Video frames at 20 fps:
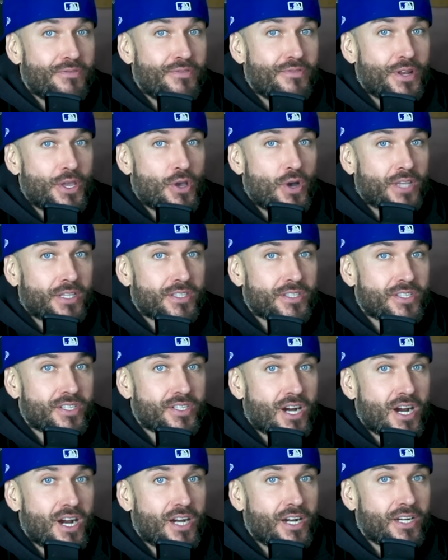video at the
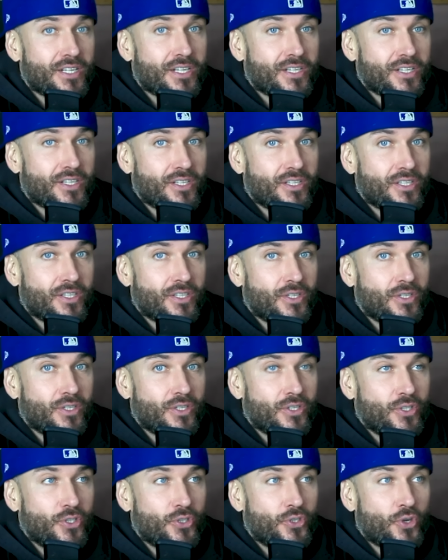start,
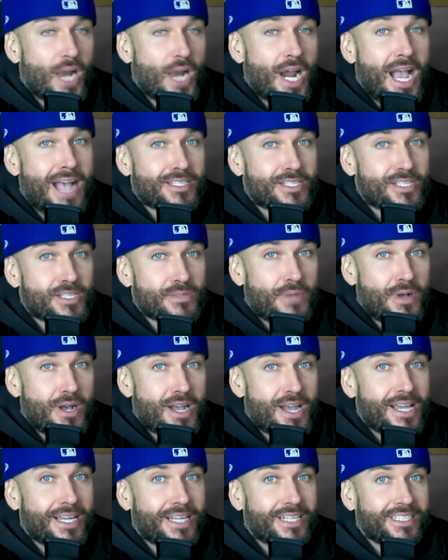your ass is
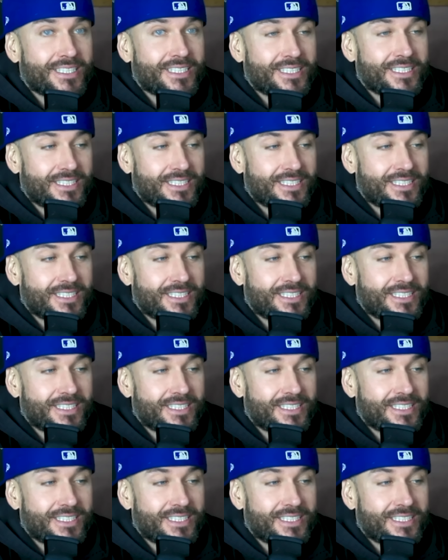mine.